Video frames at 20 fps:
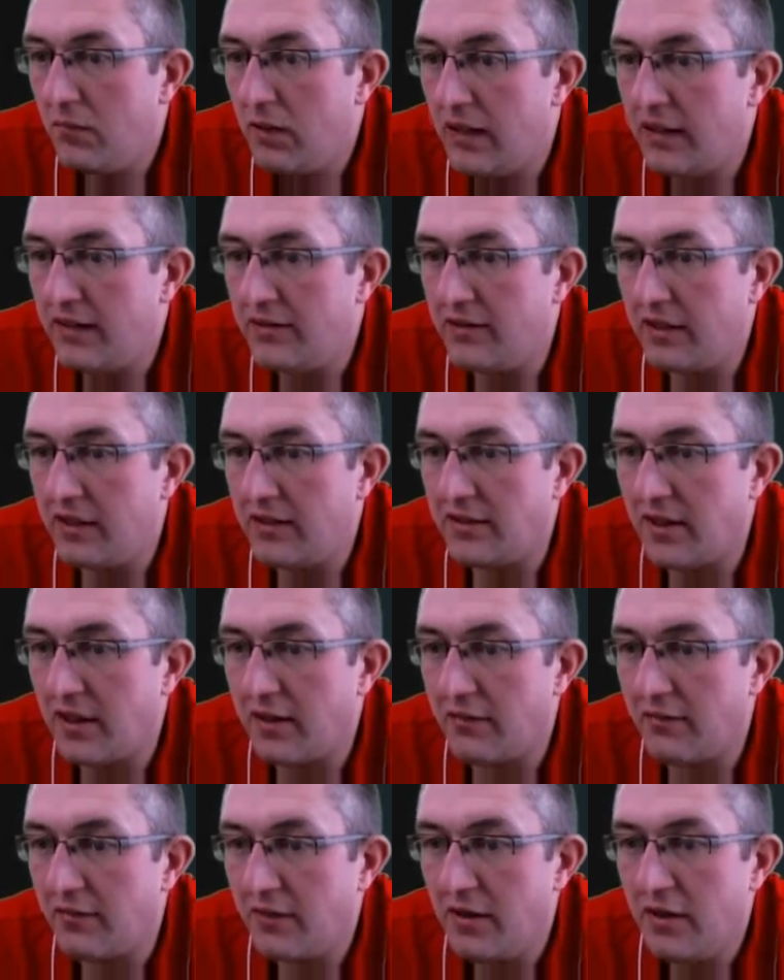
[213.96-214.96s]

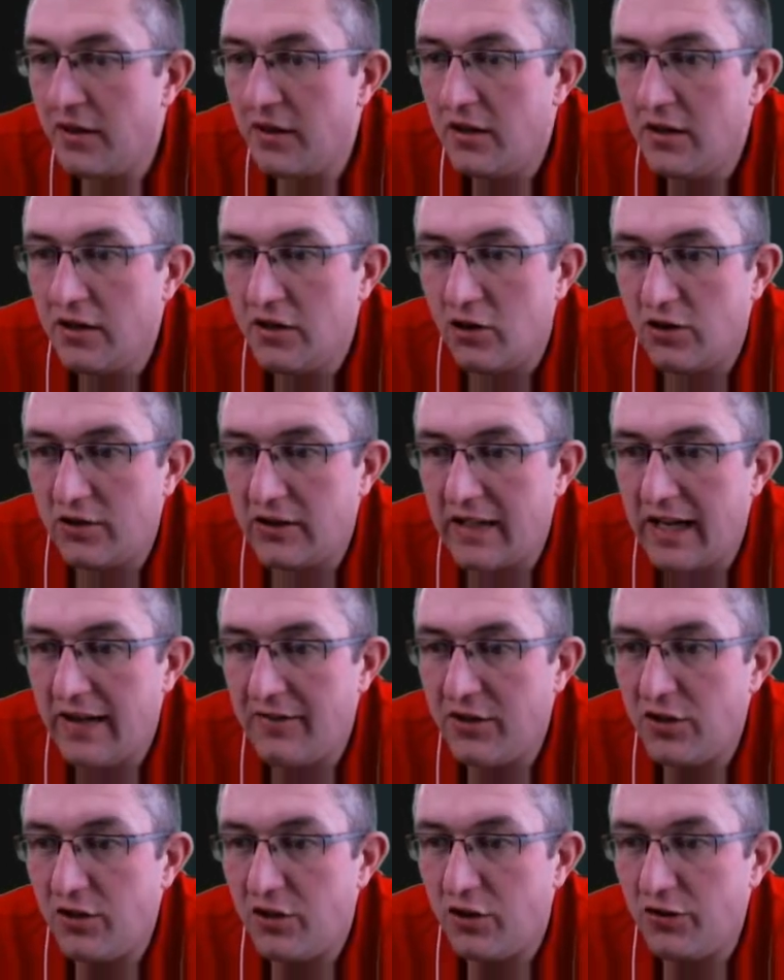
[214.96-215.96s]
I've got
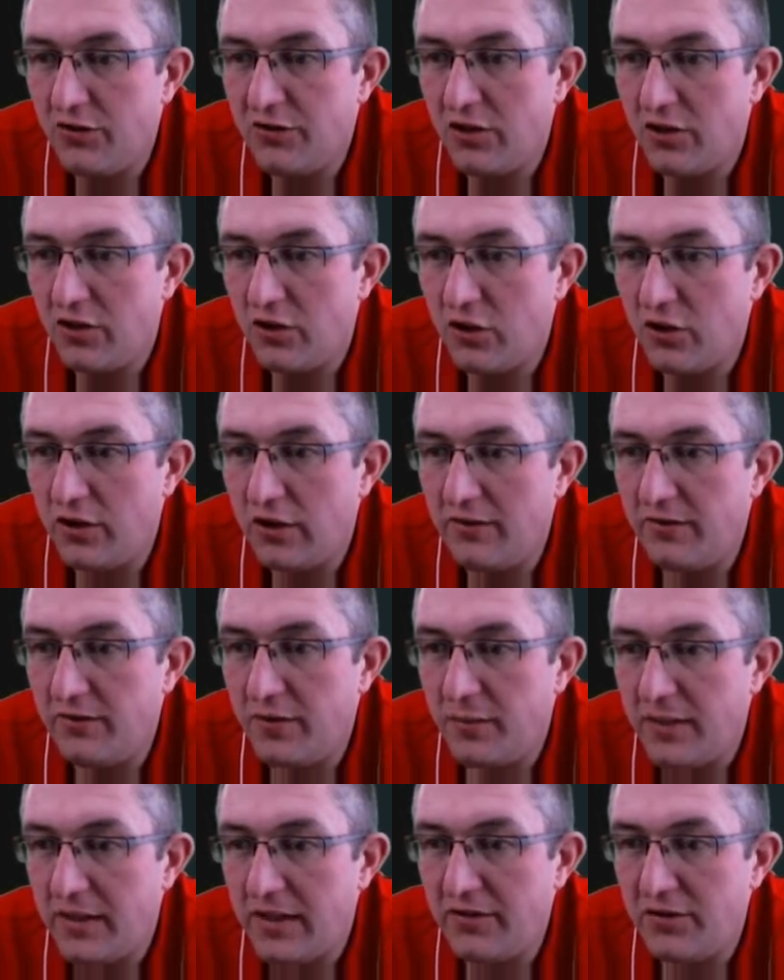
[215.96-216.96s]
Kevin Hunt looking for
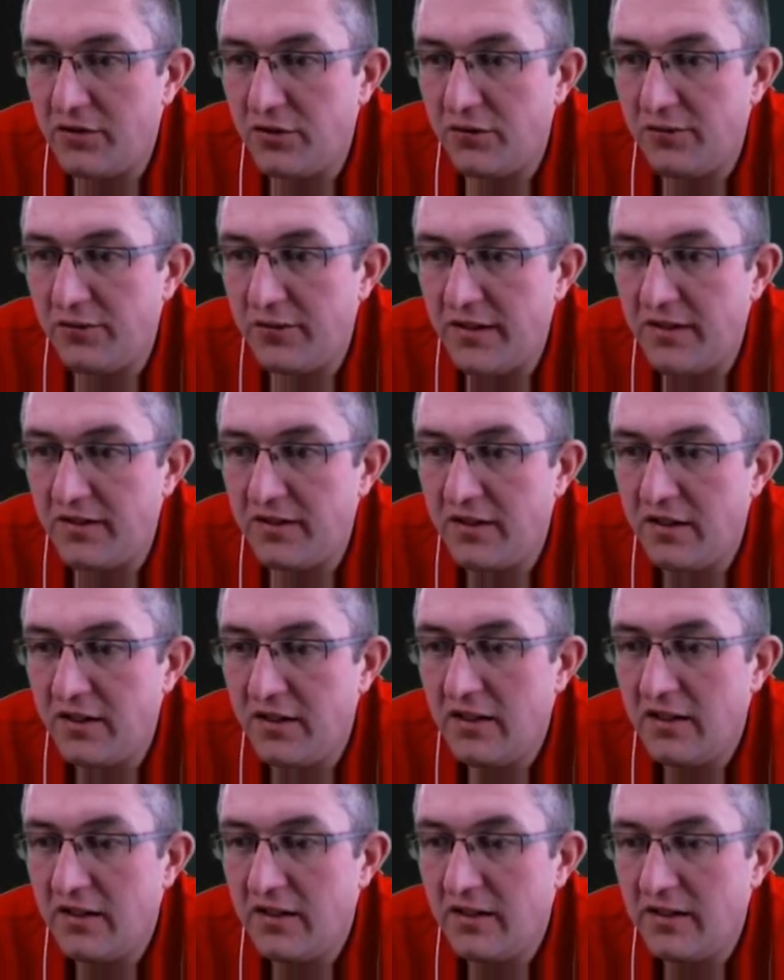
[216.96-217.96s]
players who fit
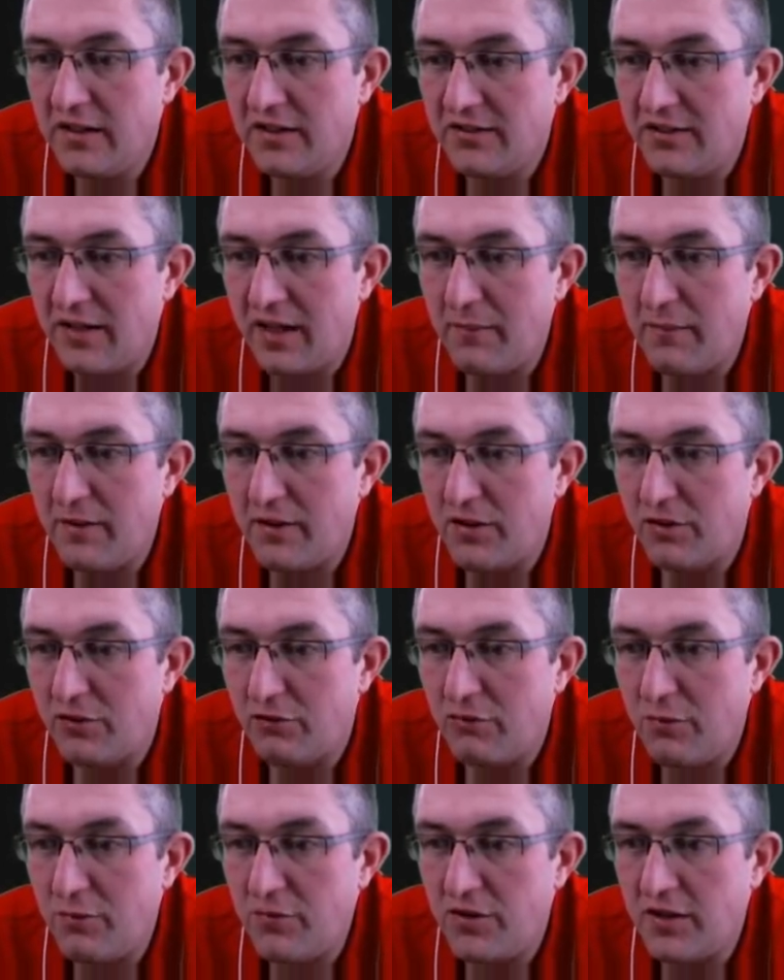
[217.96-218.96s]
the assignment
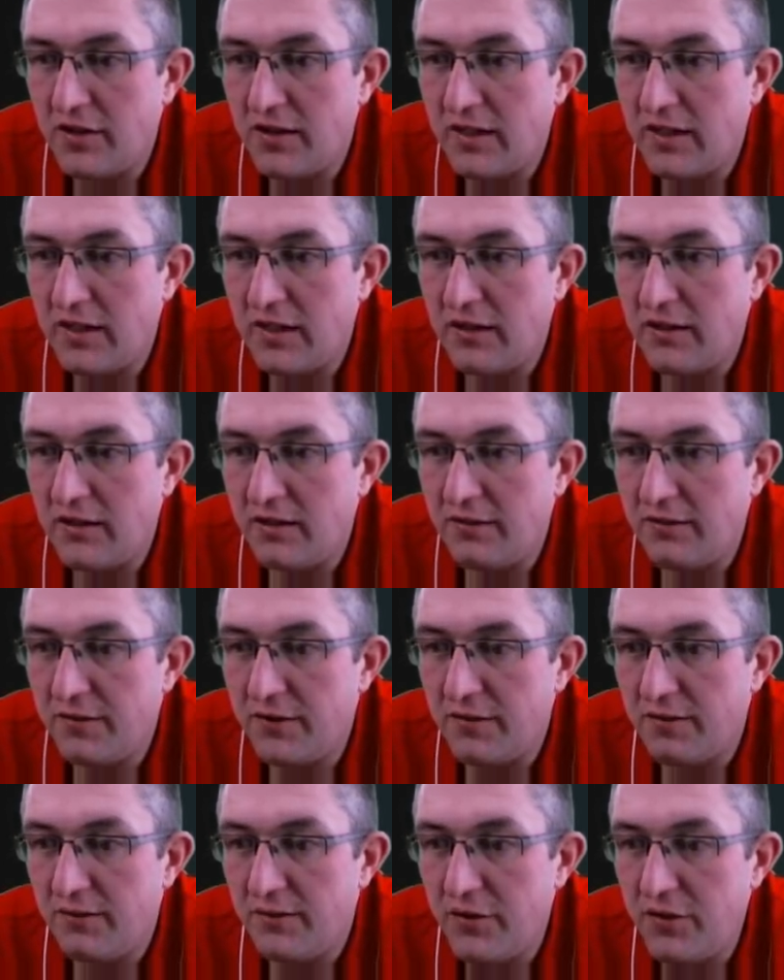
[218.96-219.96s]
description for
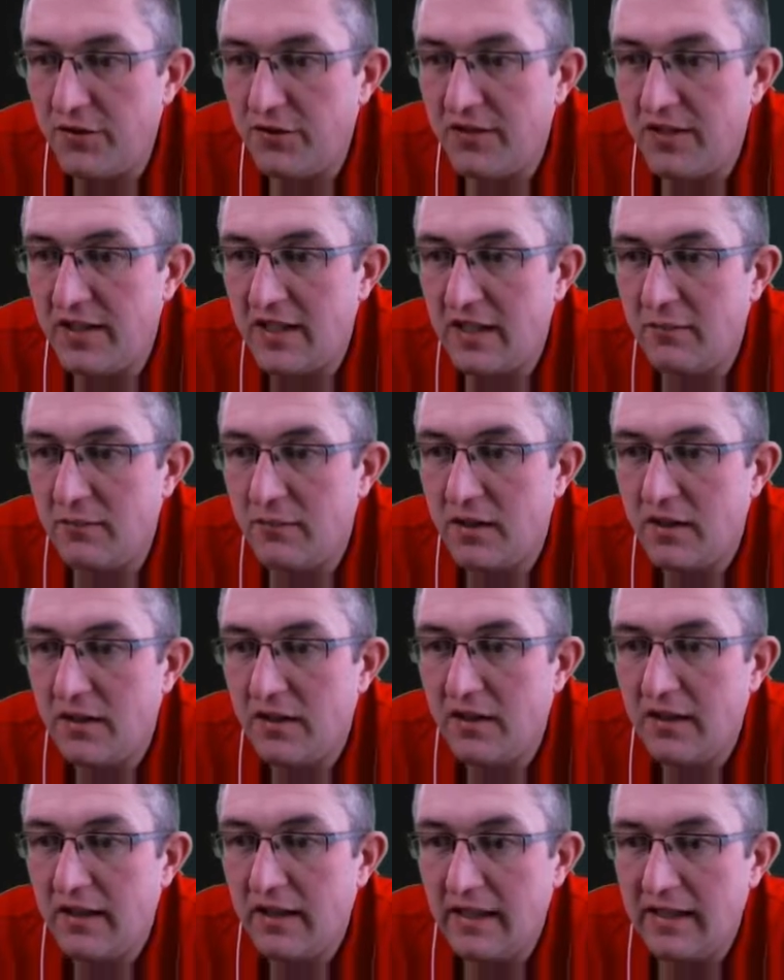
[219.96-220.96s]
the first team
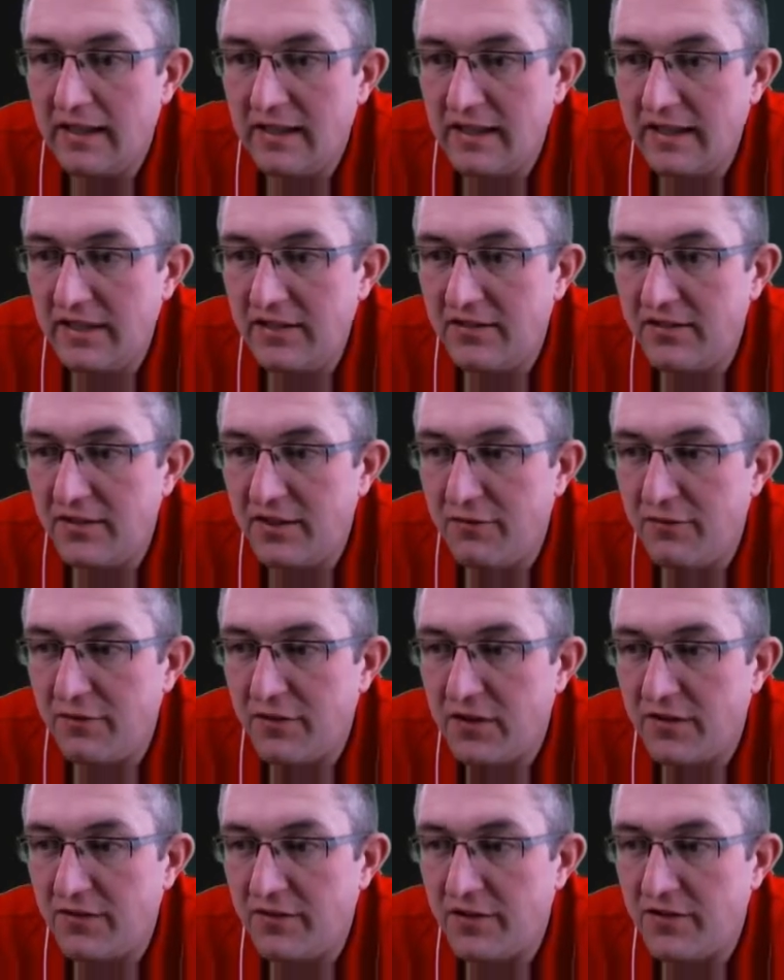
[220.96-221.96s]
in these
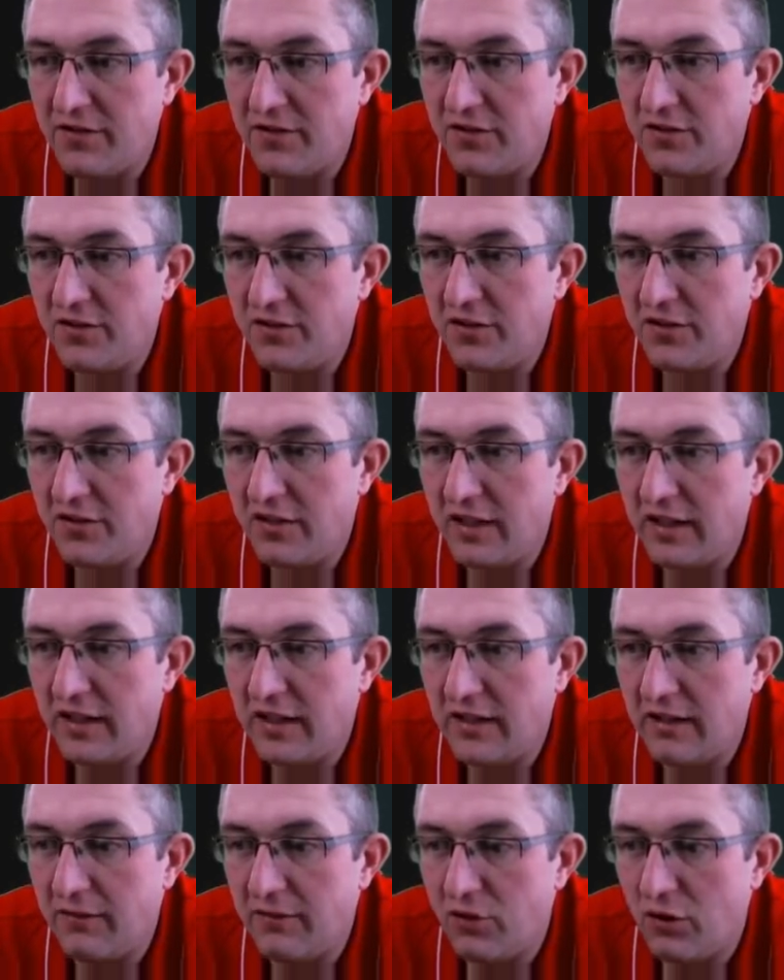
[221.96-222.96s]
different divisions,
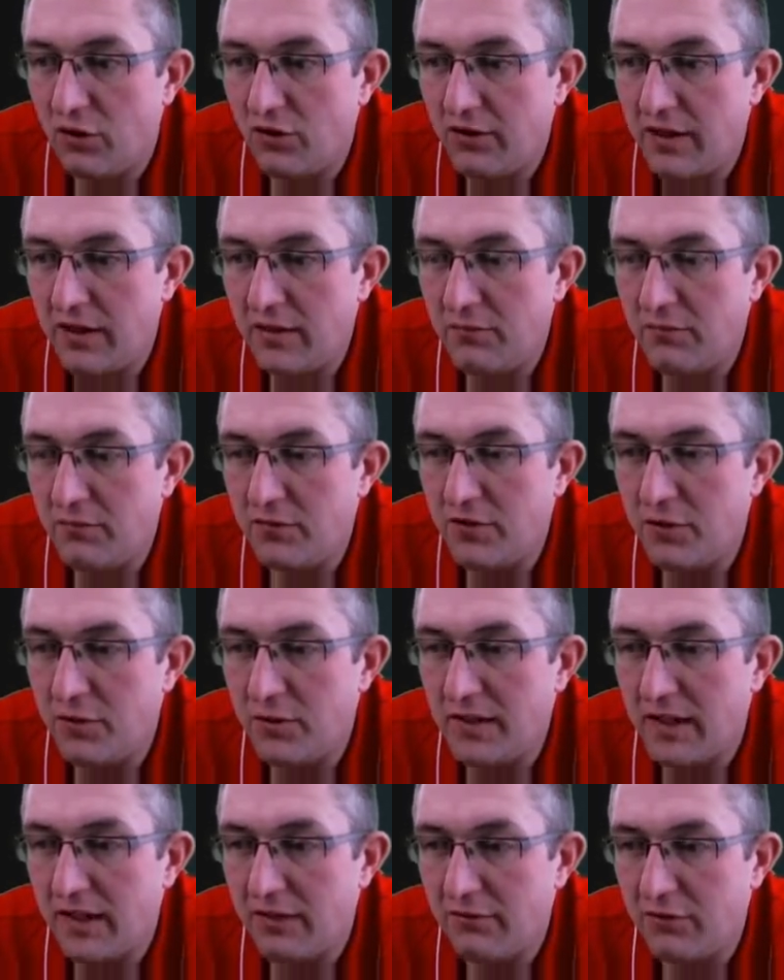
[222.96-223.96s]
and I've got him
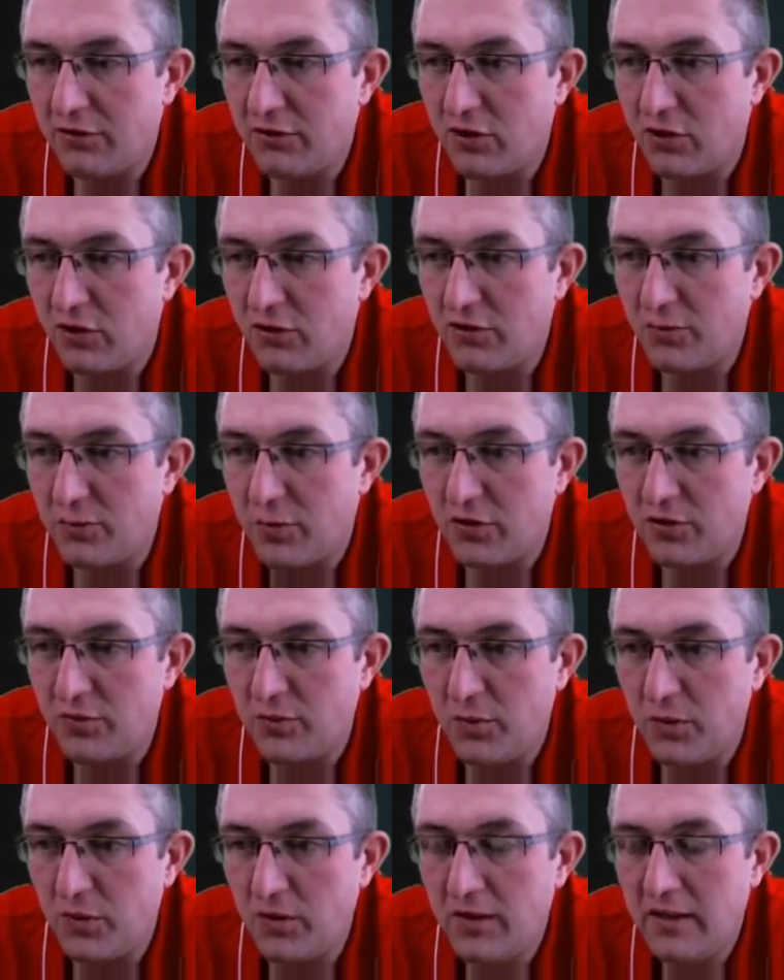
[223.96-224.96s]
doing that for as long as
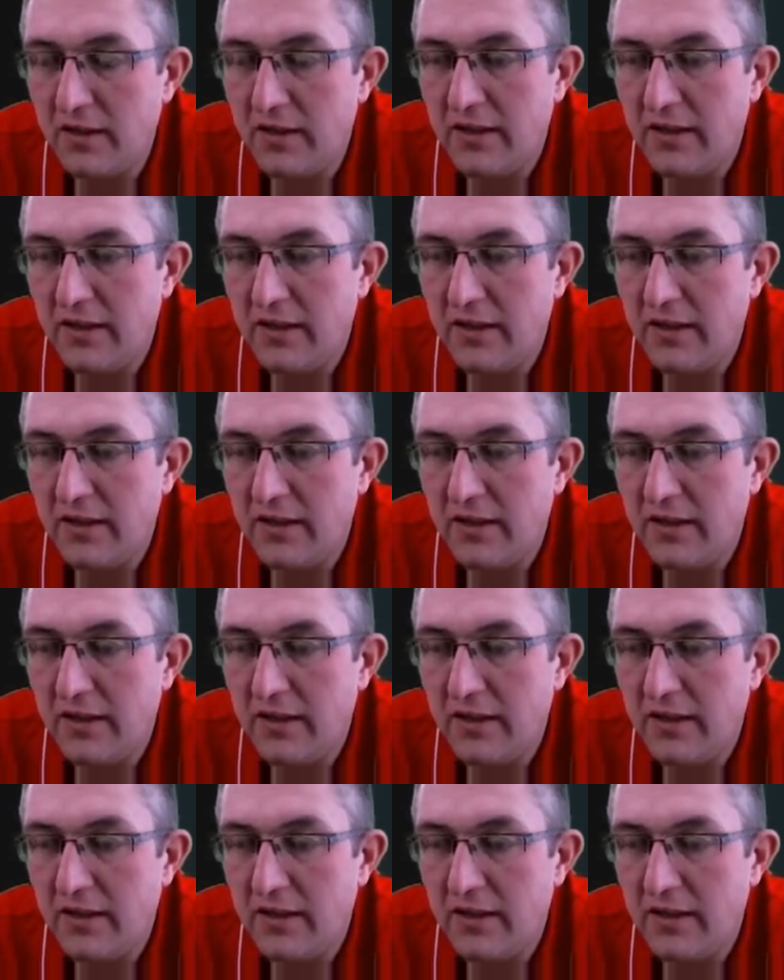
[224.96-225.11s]
possible,